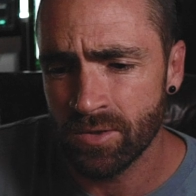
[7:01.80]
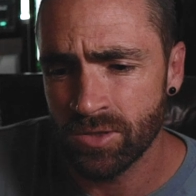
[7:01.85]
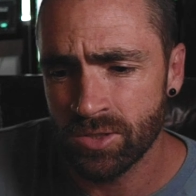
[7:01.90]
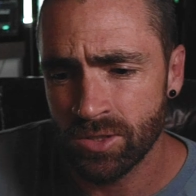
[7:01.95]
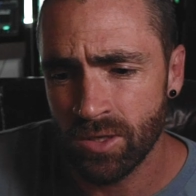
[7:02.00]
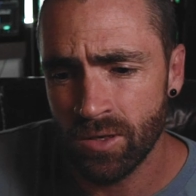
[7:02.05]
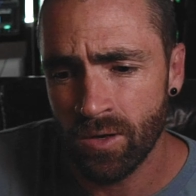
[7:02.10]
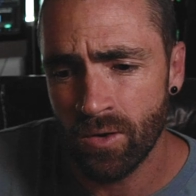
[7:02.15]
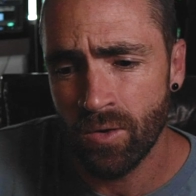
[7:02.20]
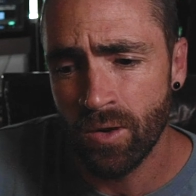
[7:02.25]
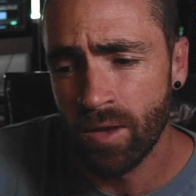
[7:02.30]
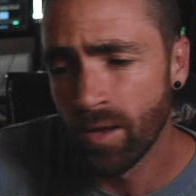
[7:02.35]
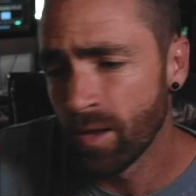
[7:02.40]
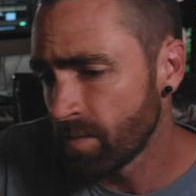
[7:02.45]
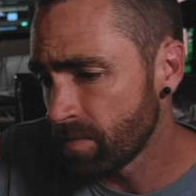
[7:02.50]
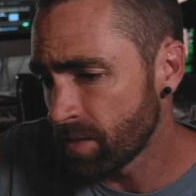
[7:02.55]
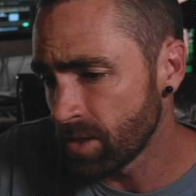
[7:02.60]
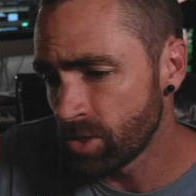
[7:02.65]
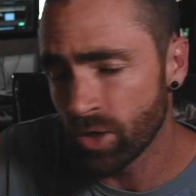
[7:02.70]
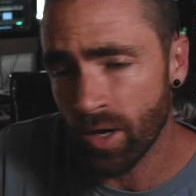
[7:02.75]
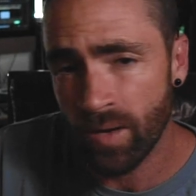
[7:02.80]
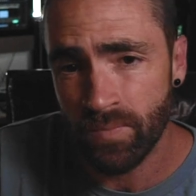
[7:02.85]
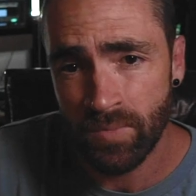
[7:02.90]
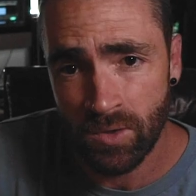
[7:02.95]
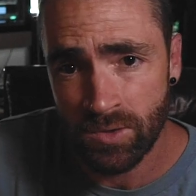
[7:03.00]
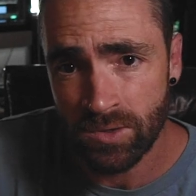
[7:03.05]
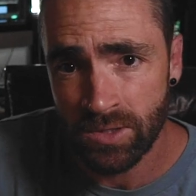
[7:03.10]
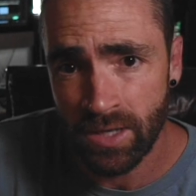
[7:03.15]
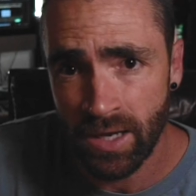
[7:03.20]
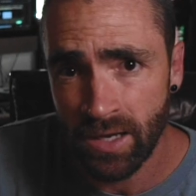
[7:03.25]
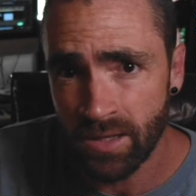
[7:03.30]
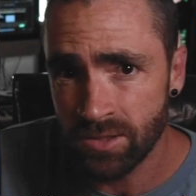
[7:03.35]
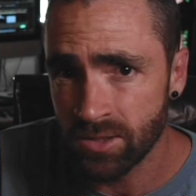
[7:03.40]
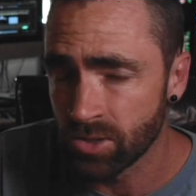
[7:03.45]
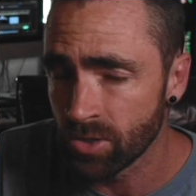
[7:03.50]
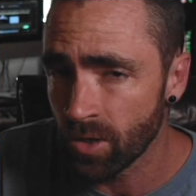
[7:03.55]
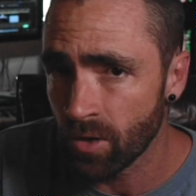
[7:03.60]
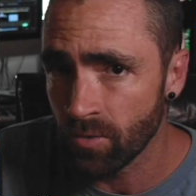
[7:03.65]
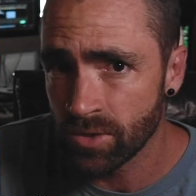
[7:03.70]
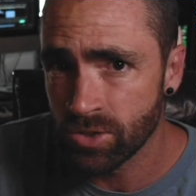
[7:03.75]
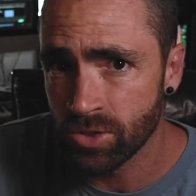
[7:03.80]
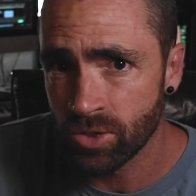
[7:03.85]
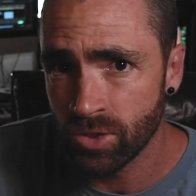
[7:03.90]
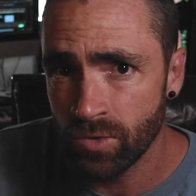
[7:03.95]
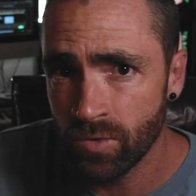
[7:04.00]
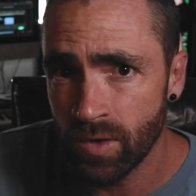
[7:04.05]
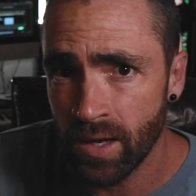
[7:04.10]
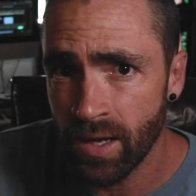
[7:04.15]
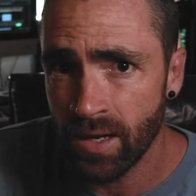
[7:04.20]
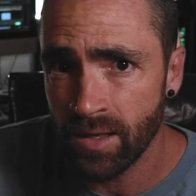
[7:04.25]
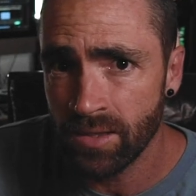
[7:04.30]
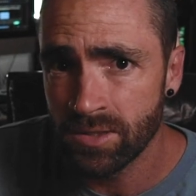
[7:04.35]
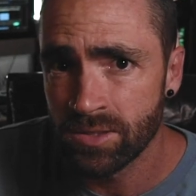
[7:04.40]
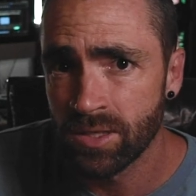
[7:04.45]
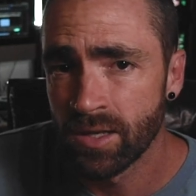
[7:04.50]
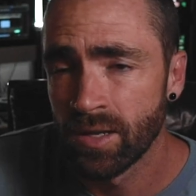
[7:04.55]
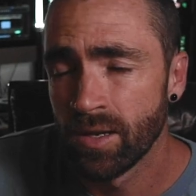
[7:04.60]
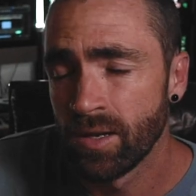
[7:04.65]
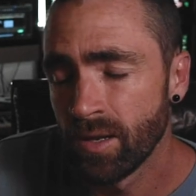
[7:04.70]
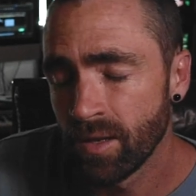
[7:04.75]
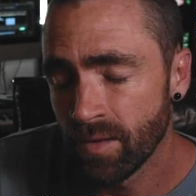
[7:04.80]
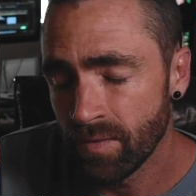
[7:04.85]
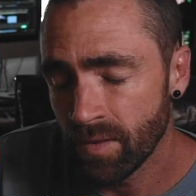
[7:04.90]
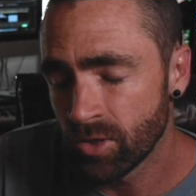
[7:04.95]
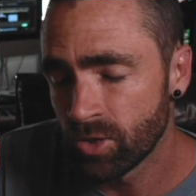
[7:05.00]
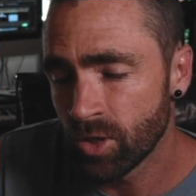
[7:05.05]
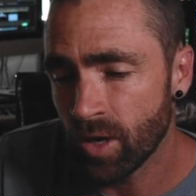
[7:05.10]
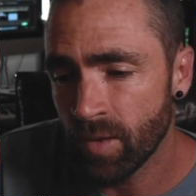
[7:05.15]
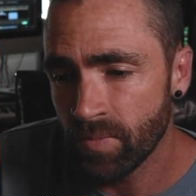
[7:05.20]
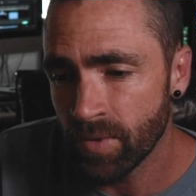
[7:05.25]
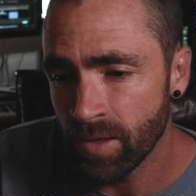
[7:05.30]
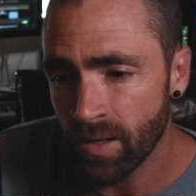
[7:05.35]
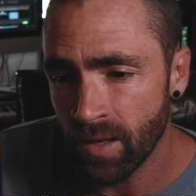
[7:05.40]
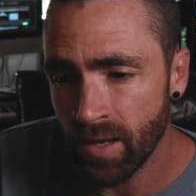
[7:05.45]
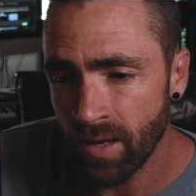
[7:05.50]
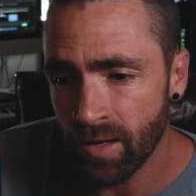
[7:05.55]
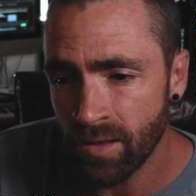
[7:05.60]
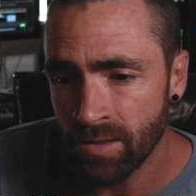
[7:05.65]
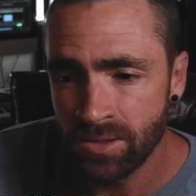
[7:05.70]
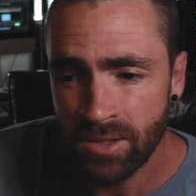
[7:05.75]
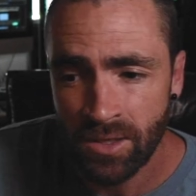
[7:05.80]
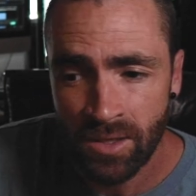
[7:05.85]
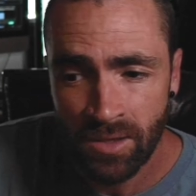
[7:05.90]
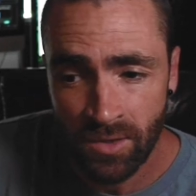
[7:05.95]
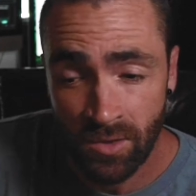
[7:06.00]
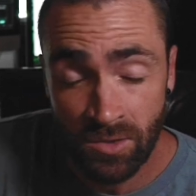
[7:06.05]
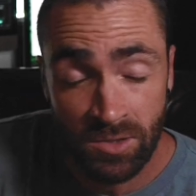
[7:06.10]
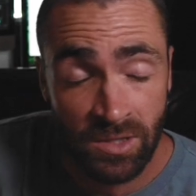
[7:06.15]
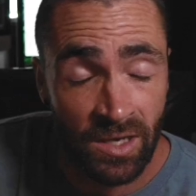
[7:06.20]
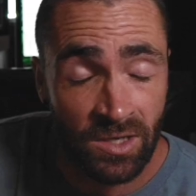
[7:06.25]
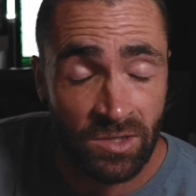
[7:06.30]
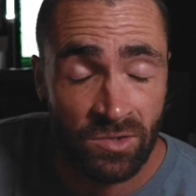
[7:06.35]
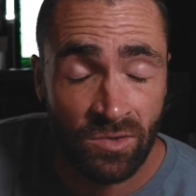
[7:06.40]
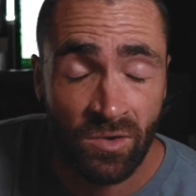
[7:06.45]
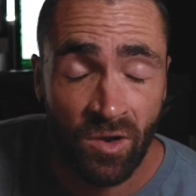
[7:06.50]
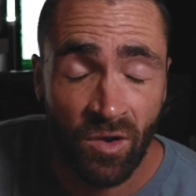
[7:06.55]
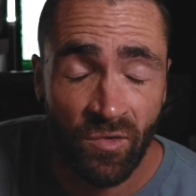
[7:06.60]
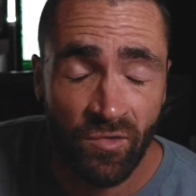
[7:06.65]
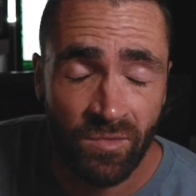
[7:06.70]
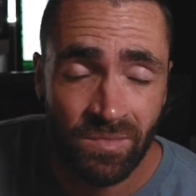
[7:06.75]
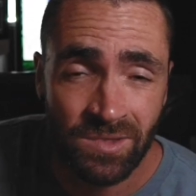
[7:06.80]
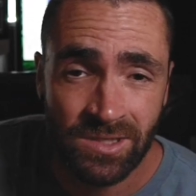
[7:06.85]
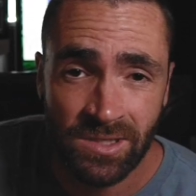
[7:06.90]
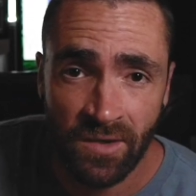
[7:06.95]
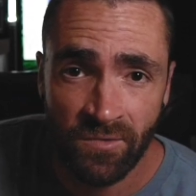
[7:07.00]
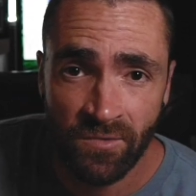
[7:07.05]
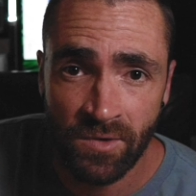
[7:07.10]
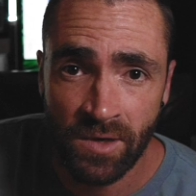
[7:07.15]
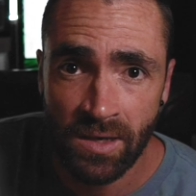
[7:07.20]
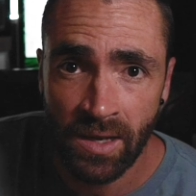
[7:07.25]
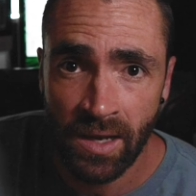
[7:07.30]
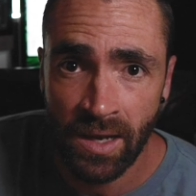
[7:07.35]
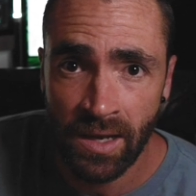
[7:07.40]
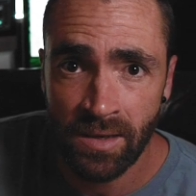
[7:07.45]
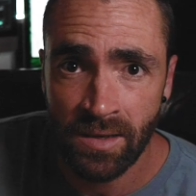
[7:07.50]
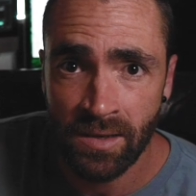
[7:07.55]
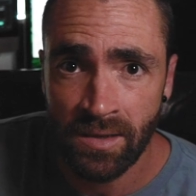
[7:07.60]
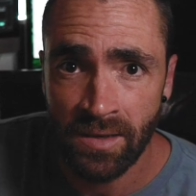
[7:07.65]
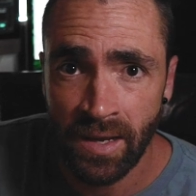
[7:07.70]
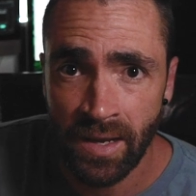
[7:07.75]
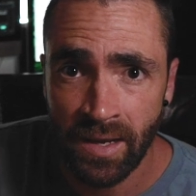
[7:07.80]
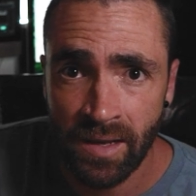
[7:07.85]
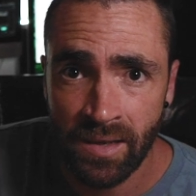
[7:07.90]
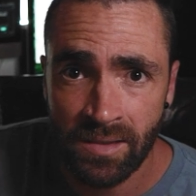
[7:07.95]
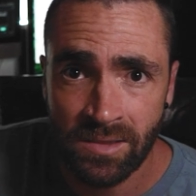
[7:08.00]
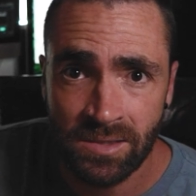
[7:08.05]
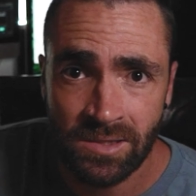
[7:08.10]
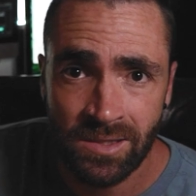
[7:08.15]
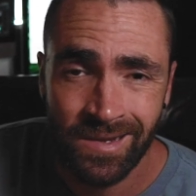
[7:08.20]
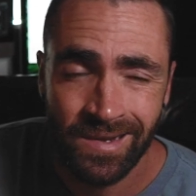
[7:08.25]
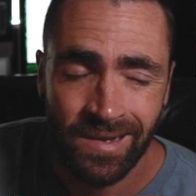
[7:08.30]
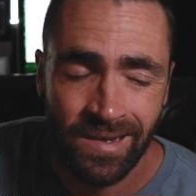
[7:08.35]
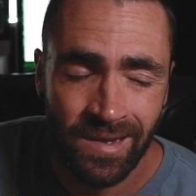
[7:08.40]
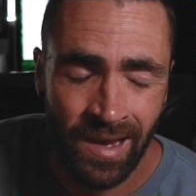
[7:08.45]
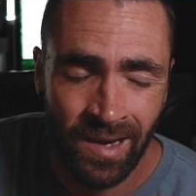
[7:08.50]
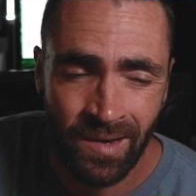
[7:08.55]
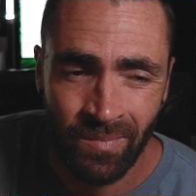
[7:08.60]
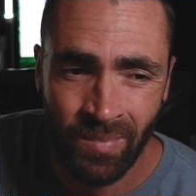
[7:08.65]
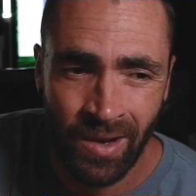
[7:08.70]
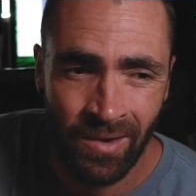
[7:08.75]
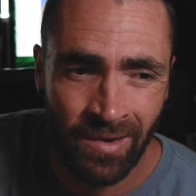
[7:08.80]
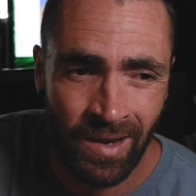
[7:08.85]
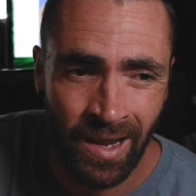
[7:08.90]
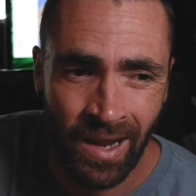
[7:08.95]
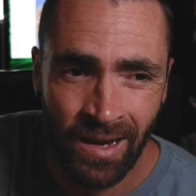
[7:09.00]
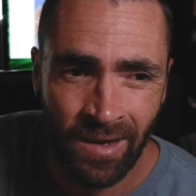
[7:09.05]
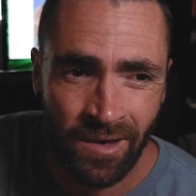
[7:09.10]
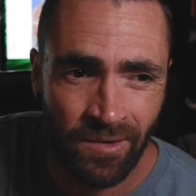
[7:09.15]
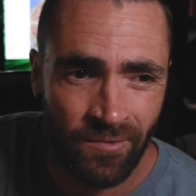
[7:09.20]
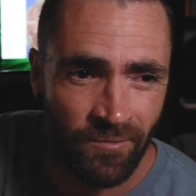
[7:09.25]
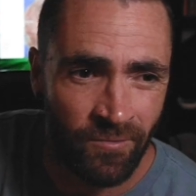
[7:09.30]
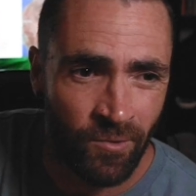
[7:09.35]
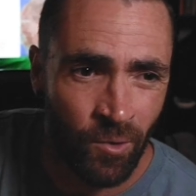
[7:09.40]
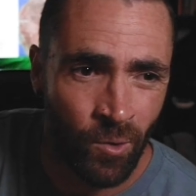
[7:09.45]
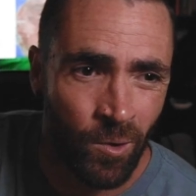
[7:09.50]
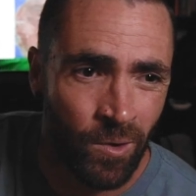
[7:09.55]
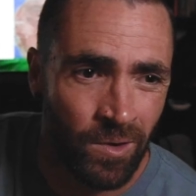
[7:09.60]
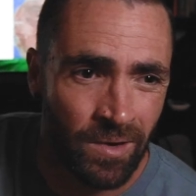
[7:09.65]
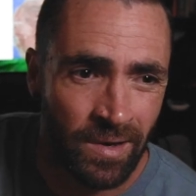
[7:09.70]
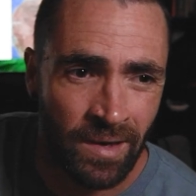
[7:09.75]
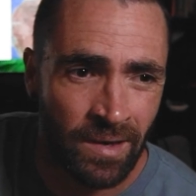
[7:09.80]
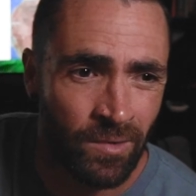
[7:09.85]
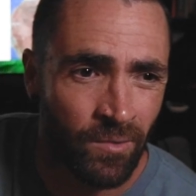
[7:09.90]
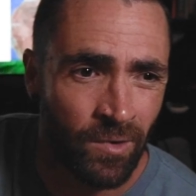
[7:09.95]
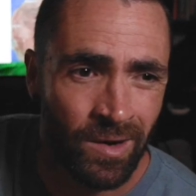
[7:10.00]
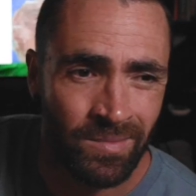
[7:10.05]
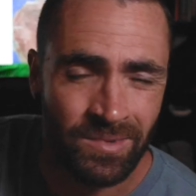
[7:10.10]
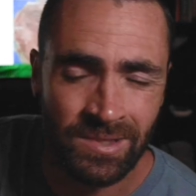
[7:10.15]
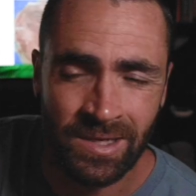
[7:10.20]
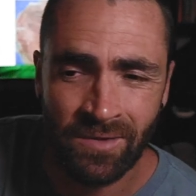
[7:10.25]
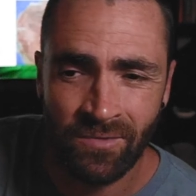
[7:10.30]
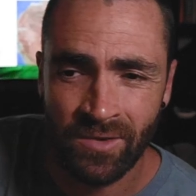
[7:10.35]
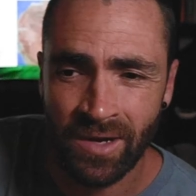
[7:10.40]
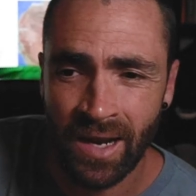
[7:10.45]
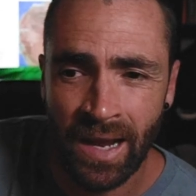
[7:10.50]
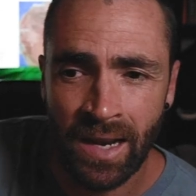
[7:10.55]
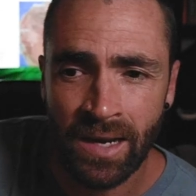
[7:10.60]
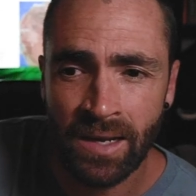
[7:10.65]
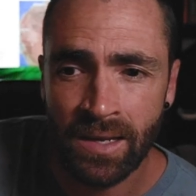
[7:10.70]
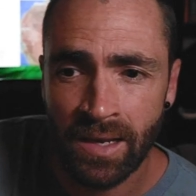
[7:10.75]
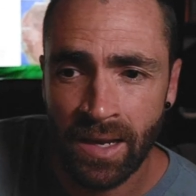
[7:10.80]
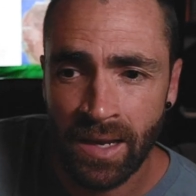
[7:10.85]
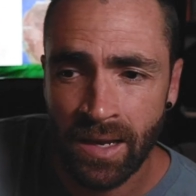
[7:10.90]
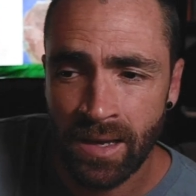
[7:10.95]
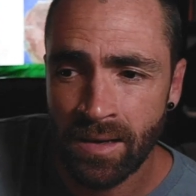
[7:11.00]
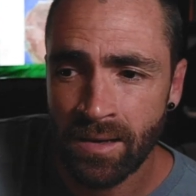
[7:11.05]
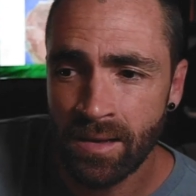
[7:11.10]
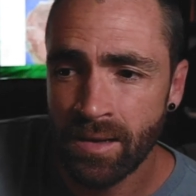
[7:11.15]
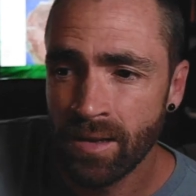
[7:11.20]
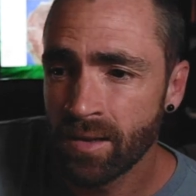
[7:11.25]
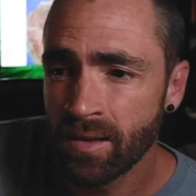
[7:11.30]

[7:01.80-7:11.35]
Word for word: or so. They drop those eggs. It's always 2 eggs. They drop the eggs. Those eggs will go from 70 to 80 days at about 84, anywhere up to even 88.